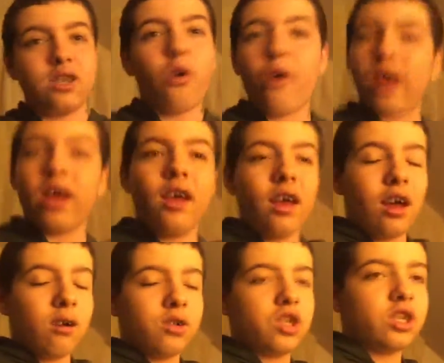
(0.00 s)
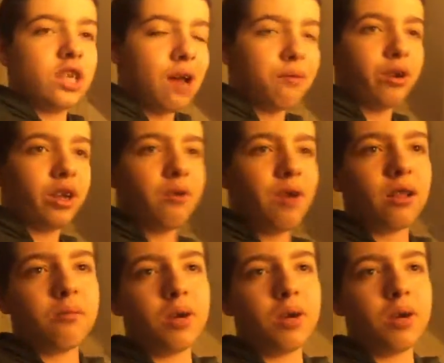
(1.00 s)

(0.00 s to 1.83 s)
Sorry, I was just tapping around